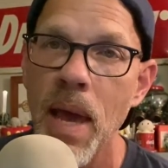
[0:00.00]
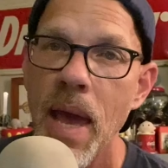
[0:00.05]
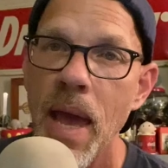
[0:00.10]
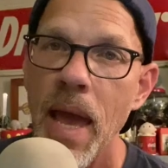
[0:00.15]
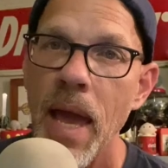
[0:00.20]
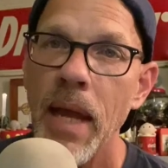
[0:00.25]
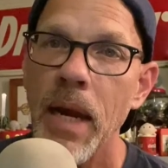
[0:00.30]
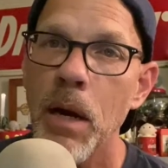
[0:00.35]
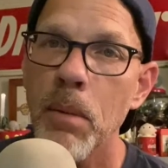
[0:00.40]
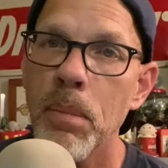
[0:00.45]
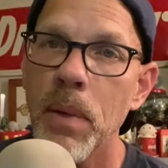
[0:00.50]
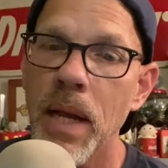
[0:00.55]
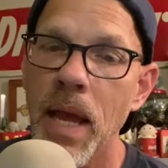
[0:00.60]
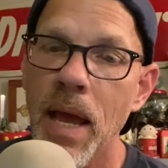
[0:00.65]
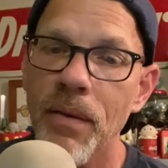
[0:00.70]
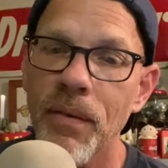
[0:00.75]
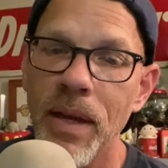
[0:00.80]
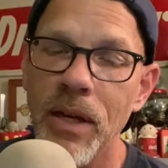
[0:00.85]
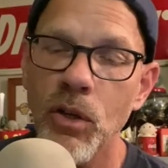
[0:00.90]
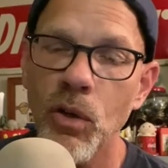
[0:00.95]
And everybody
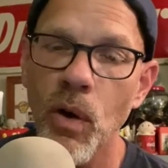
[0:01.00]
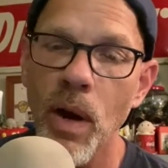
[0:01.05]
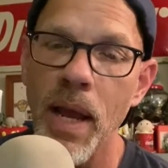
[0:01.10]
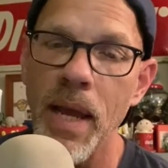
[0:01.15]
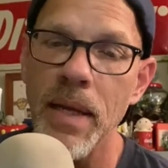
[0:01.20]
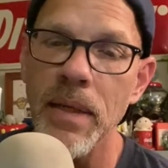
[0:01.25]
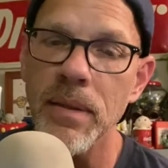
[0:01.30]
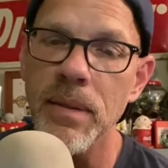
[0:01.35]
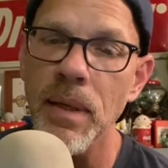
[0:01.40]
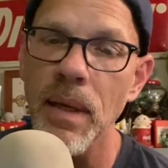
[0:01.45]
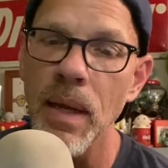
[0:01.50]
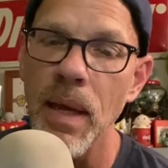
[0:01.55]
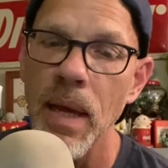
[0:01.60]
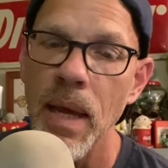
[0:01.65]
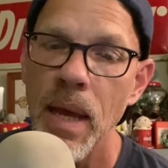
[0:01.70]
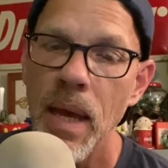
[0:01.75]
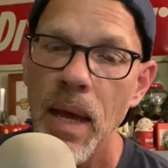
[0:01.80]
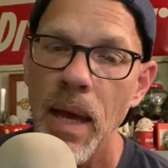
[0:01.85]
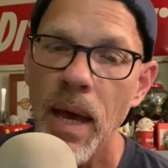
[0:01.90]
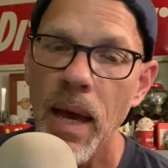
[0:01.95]
have a great
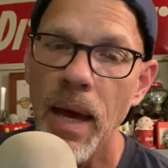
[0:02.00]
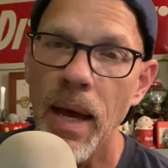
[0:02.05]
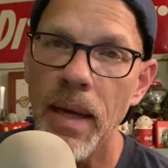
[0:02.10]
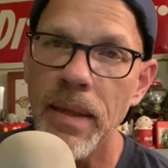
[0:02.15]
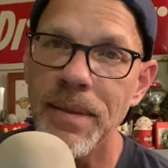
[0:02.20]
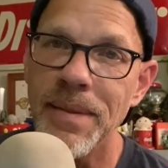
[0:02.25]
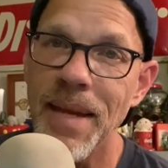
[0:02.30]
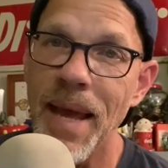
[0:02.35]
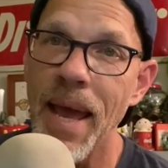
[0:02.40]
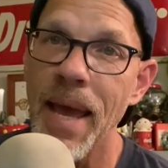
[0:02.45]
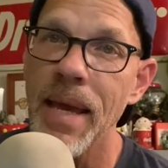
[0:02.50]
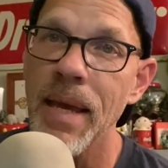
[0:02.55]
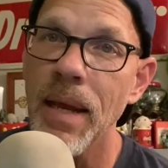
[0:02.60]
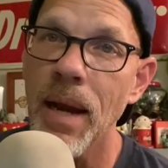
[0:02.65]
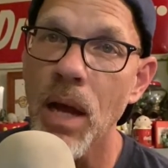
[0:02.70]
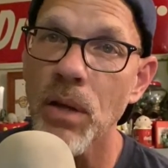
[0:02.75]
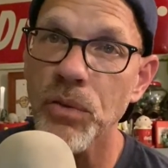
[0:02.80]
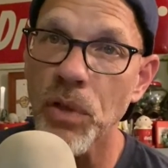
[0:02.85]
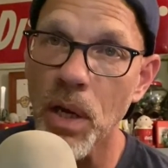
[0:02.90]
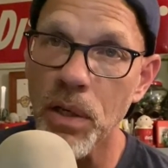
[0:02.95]
uh, day. And
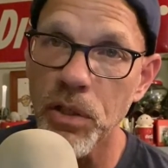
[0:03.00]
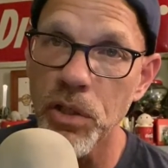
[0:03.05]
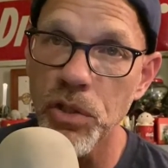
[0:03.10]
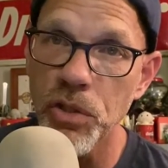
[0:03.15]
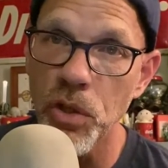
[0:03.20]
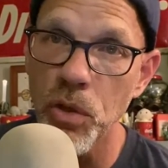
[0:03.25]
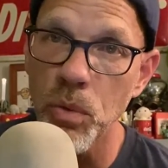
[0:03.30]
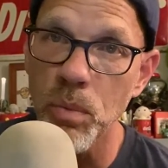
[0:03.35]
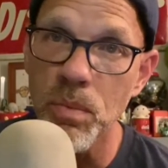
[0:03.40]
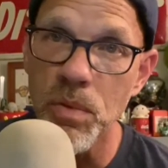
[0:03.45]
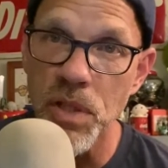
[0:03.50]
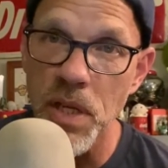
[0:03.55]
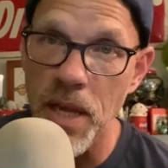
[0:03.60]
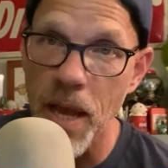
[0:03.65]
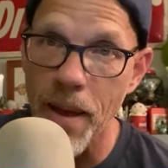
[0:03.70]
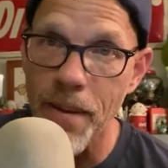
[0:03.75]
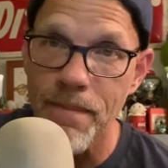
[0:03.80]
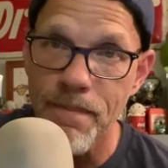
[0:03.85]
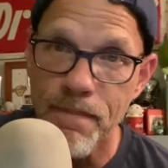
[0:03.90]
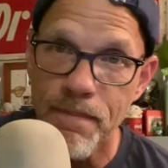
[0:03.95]
I'll talk to you soon. See
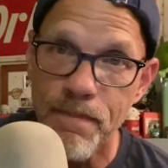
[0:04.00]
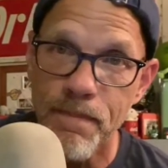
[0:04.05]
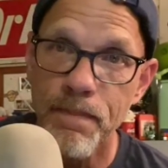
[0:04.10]
ya.